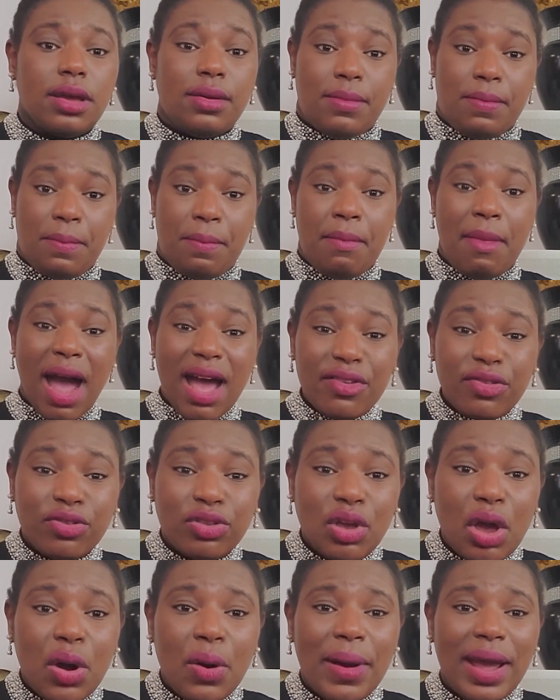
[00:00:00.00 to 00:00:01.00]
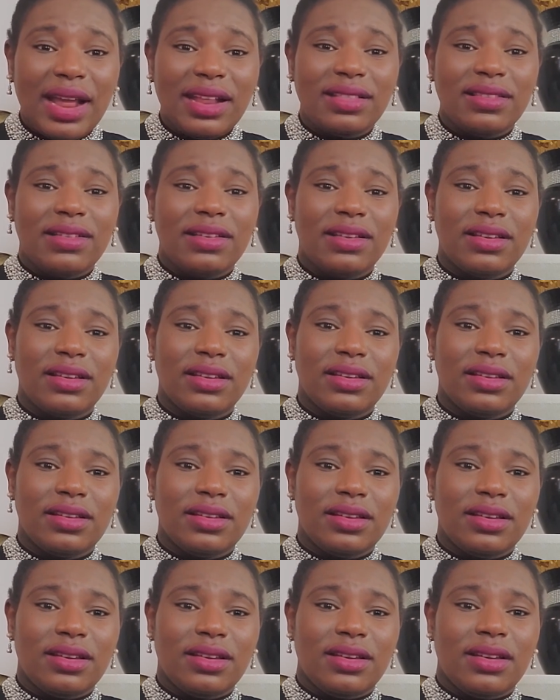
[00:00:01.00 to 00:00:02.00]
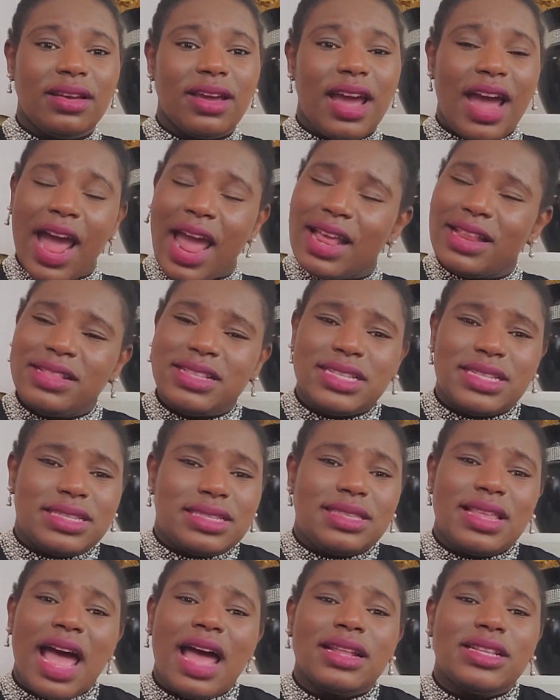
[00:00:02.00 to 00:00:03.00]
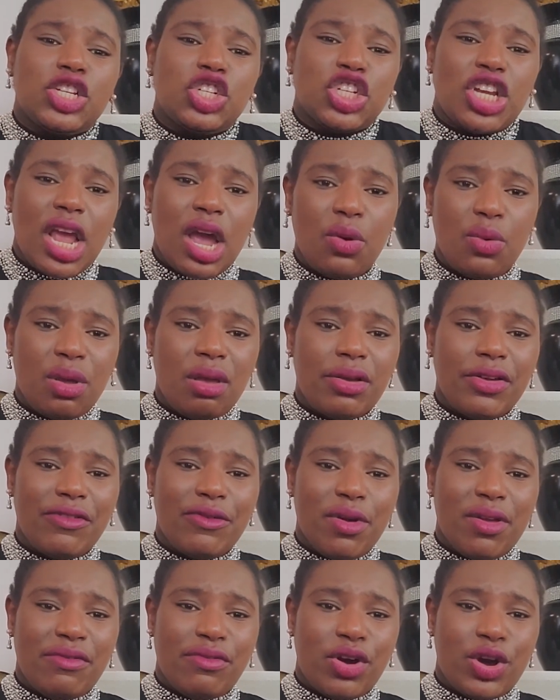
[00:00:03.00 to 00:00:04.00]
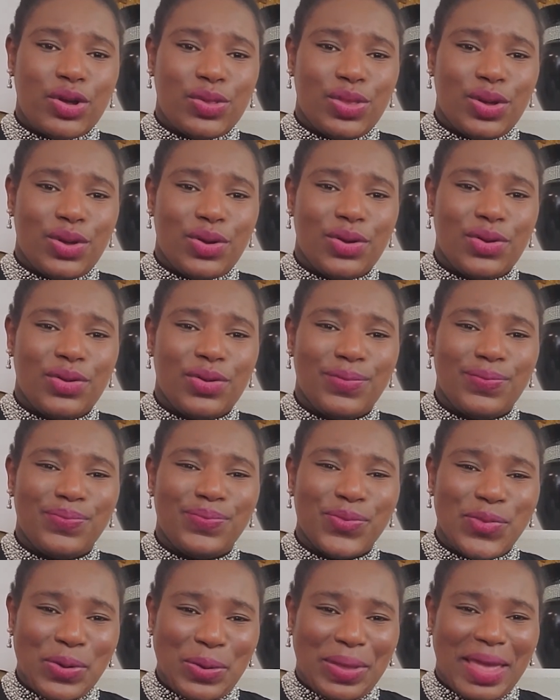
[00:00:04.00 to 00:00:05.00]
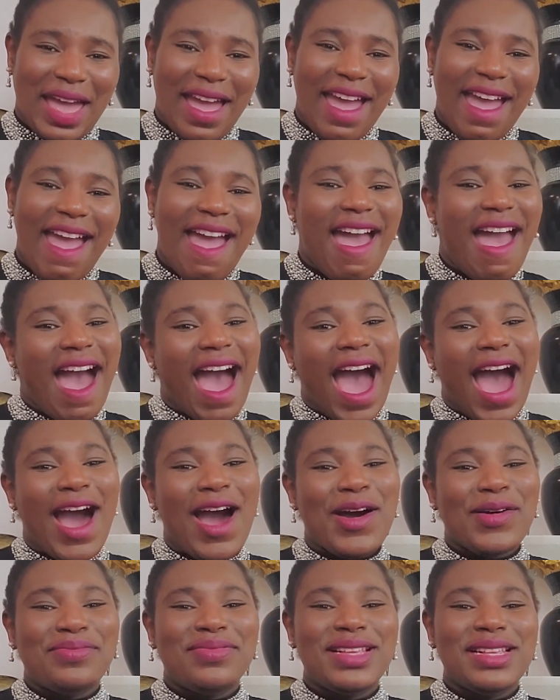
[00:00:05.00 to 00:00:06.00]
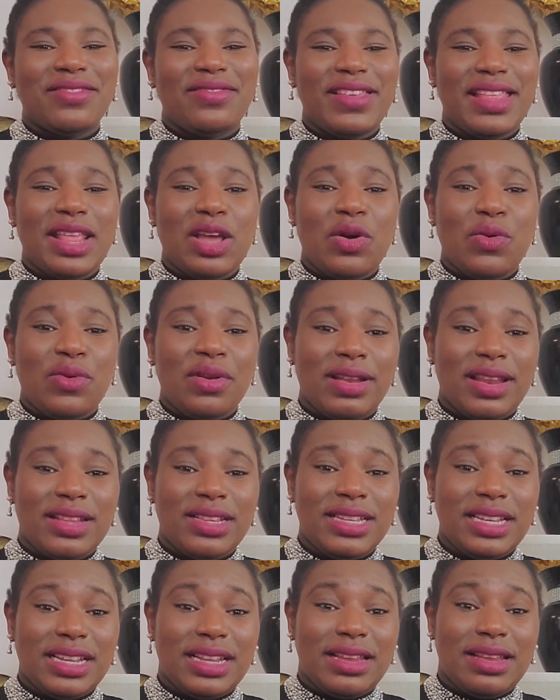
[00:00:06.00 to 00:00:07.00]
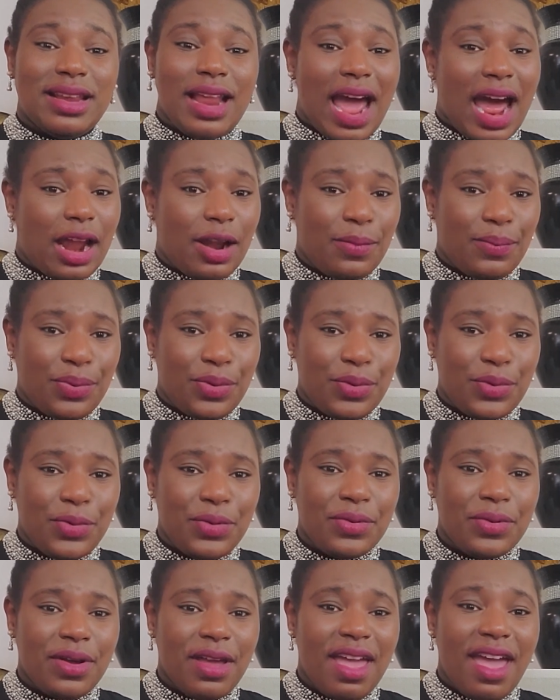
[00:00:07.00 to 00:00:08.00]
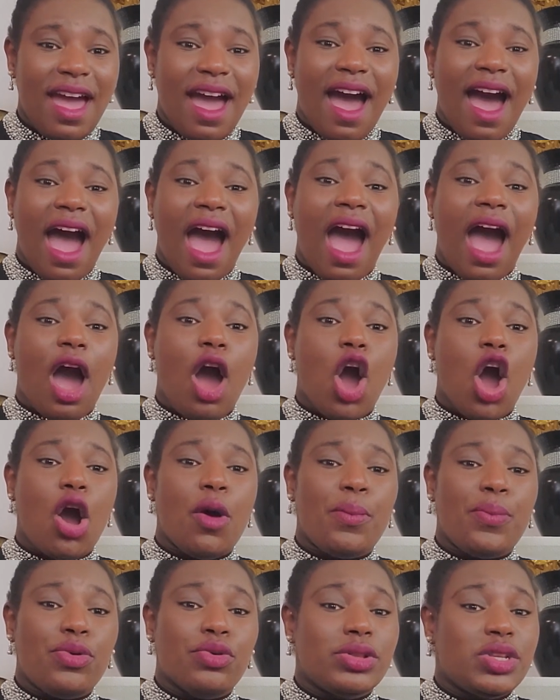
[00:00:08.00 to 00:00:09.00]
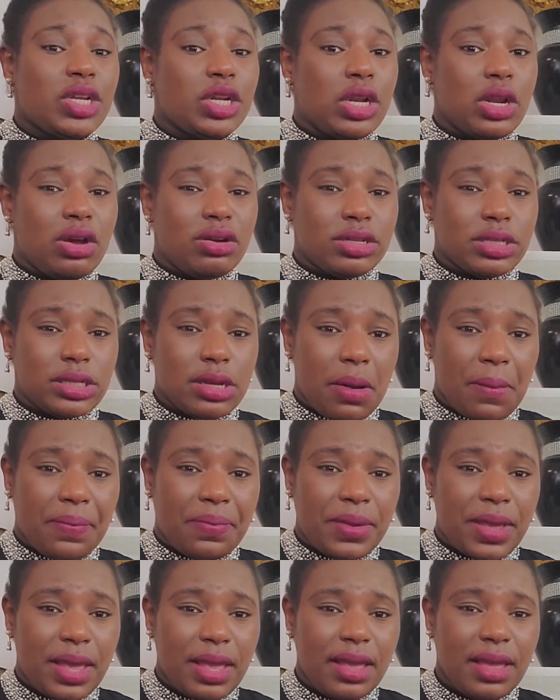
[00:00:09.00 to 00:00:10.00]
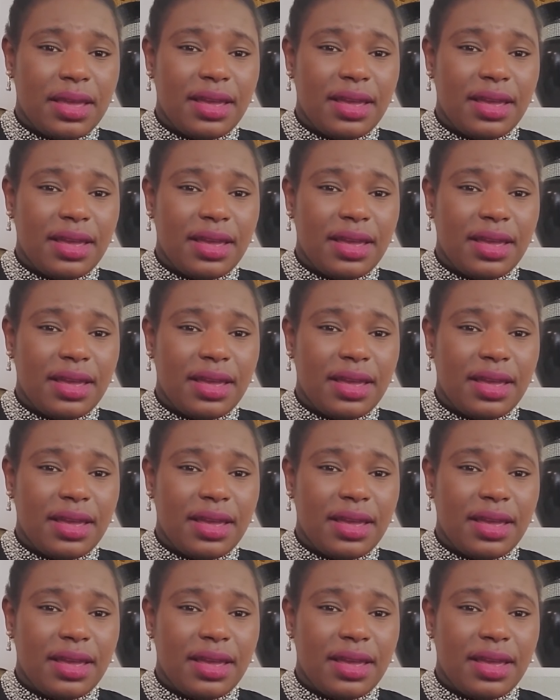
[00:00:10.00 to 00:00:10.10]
master it, and start sharing it with others. Okay? I hope this video did help you. I hope you did learn something.